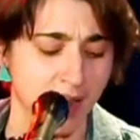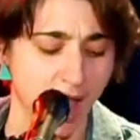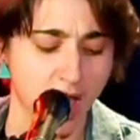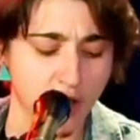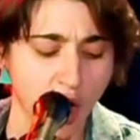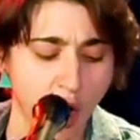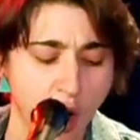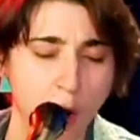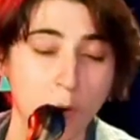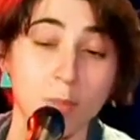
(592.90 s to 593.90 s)

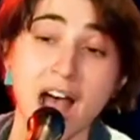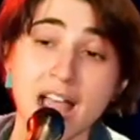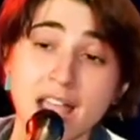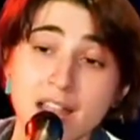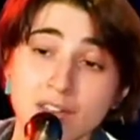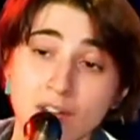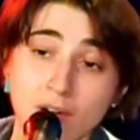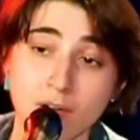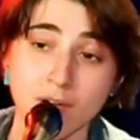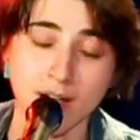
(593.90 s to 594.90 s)
no bride,
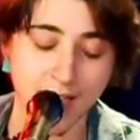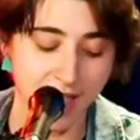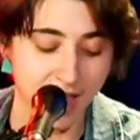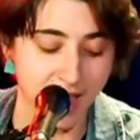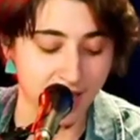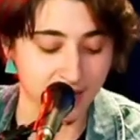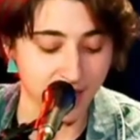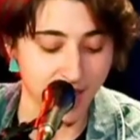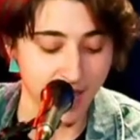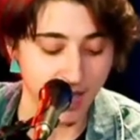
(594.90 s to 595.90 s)
no headlight.